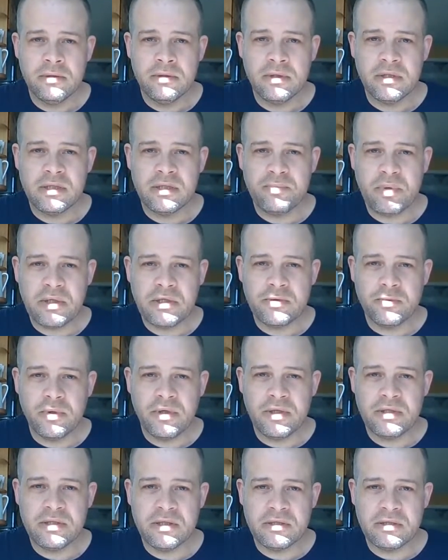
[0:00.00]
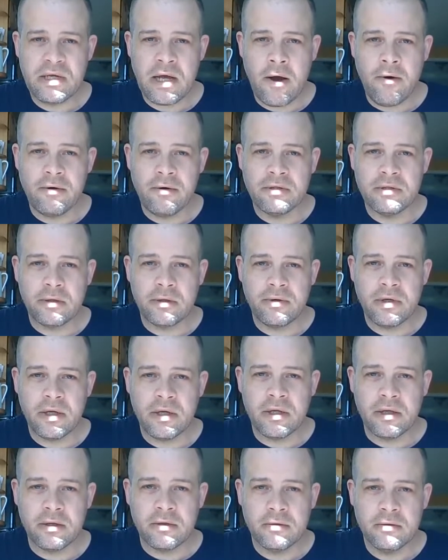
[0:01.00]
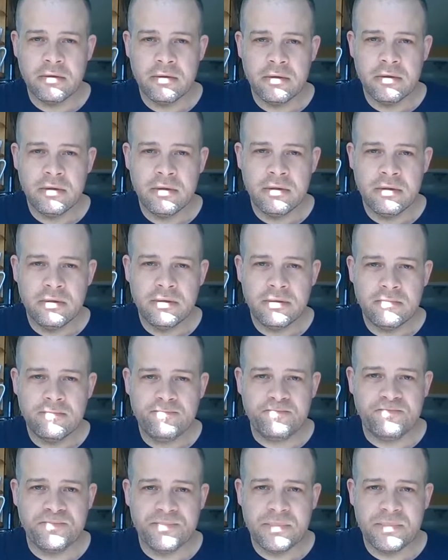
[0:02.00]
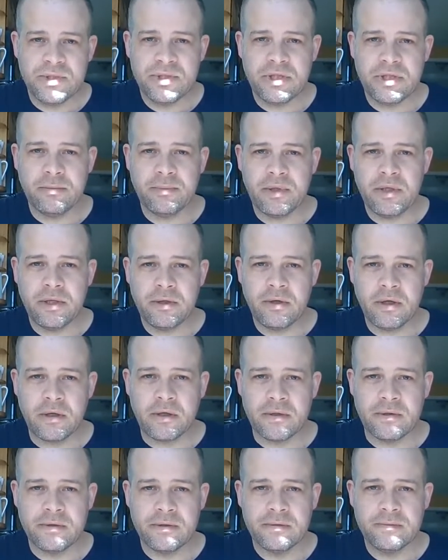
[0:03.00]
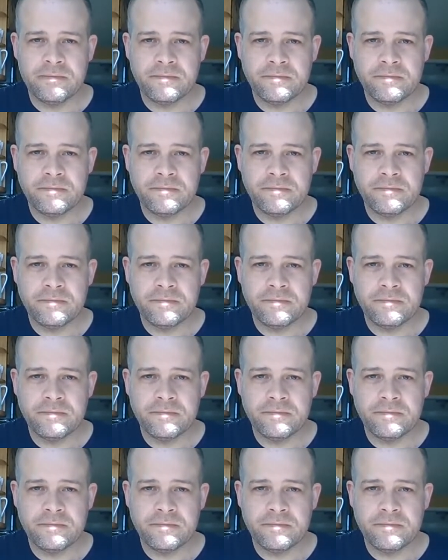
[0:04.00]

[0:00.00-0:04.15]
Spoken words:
It's been 26 hours already. Jiminy crickets.